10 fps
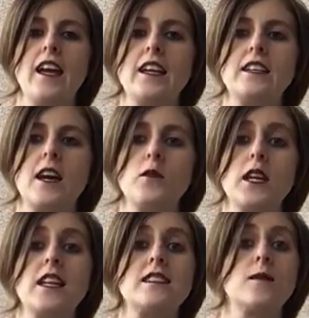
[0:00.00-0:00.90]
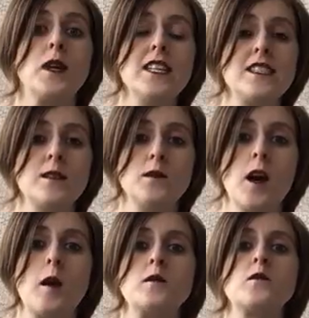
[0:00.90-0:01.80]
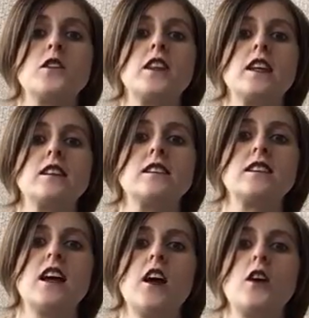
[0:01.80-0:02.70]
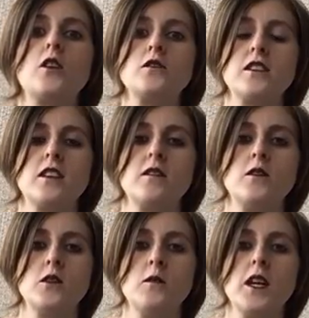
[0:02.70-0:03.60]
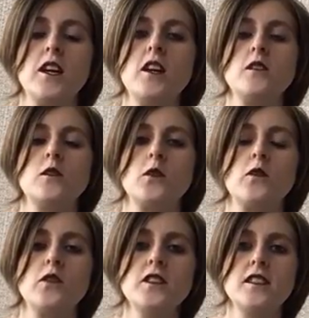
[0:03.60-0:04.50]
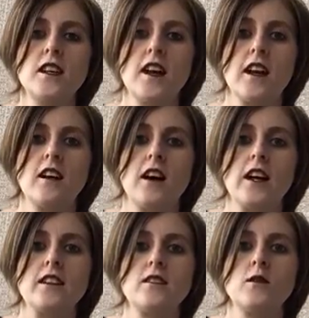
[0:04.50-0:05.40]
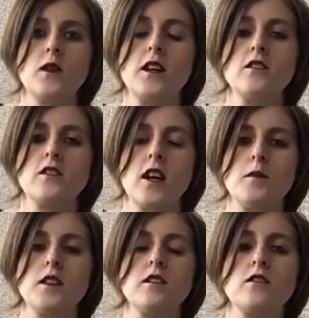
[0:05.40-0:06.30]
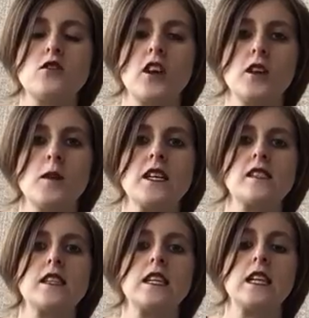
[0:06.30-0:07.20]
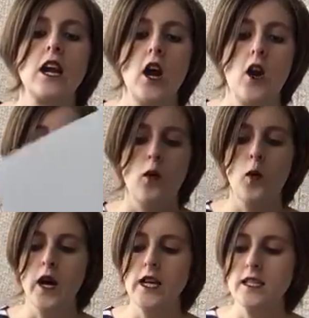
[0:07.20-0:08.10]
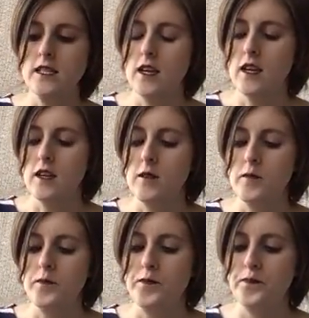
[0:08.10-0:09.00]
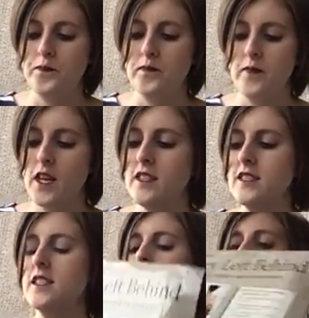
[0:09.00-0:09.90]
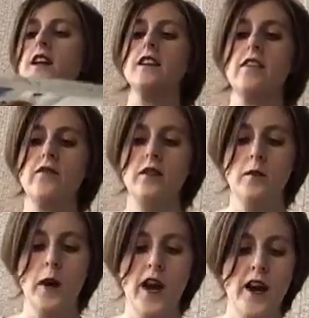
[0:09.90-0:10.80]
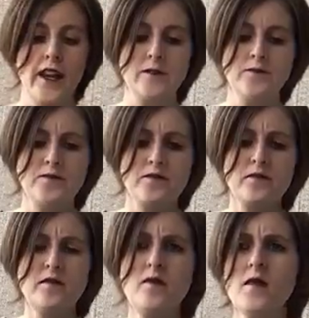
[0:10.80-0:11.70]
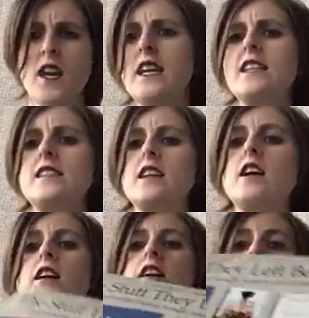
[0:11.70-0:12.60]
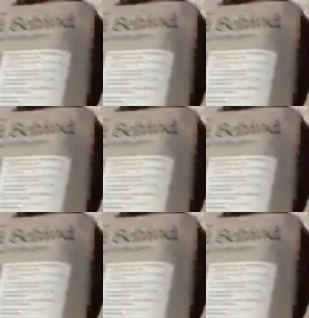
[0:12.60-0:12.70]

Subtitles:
and I would get some hits sometimes for things close enough to me. So the first thing I got when I just typed in Charlotte Mason was the stuff they left behind, and it's their